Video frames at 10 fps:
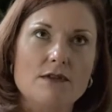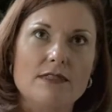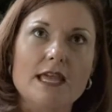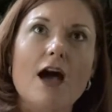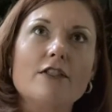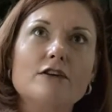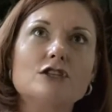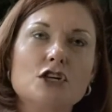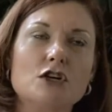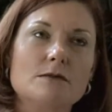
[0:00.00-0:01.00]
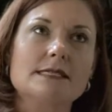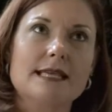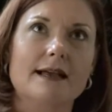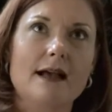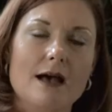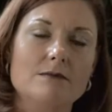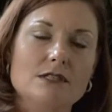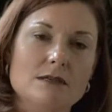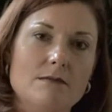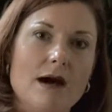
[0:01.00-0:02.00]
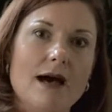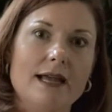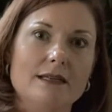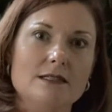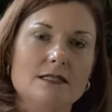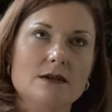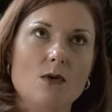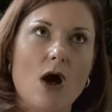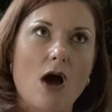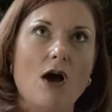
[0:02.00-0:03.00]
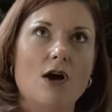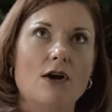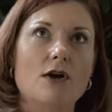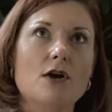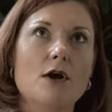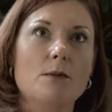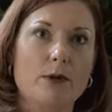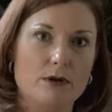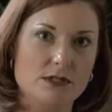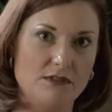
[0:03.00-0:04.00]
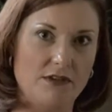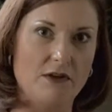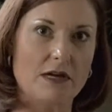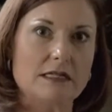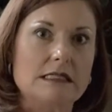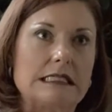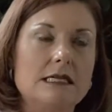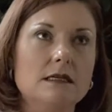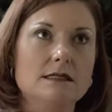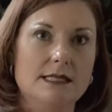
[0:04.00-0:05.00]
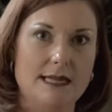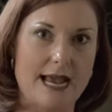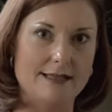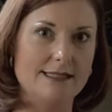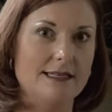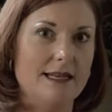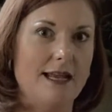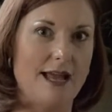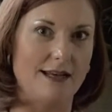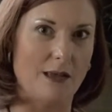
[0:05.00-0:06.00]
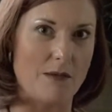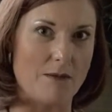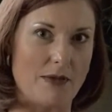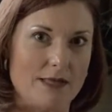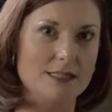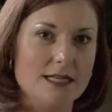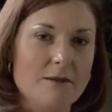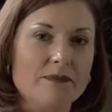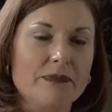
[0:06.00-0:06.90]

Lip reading: The other terms that come to mind are perseverance, tenacity, and commitment.